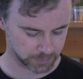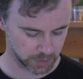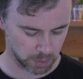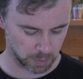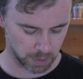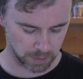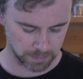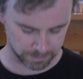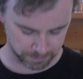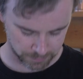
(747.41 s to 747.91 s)

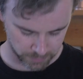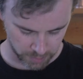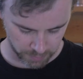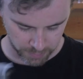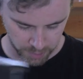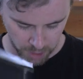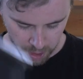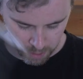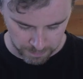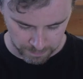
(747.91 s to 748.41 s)
Go on.
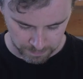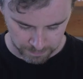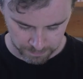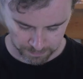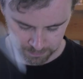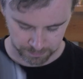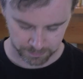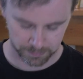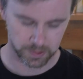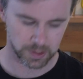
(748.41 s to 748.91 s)
Off you go.
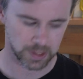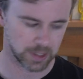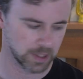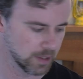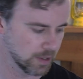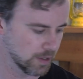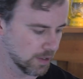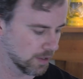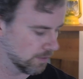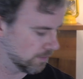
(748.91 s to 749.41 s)

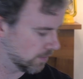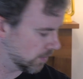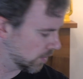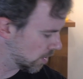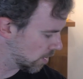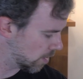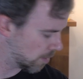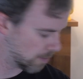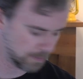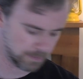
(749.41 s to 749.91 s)
Here
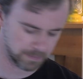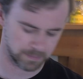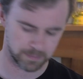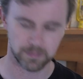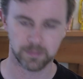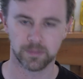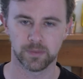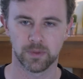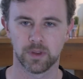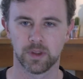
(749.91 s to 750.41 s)
you go.
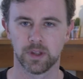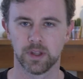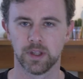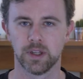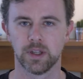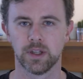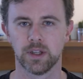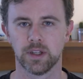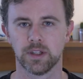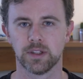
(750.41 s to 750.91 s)

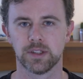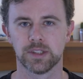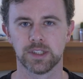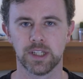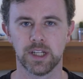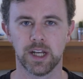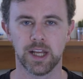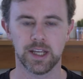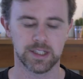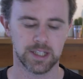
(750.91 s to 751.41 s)

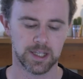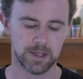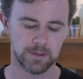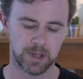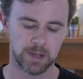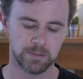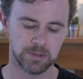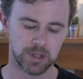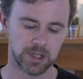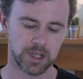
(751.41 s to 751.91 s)
See you later.
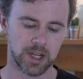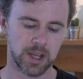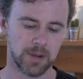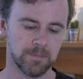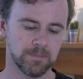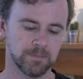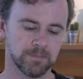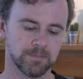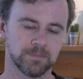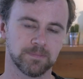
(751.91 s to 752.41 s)
I'm done now.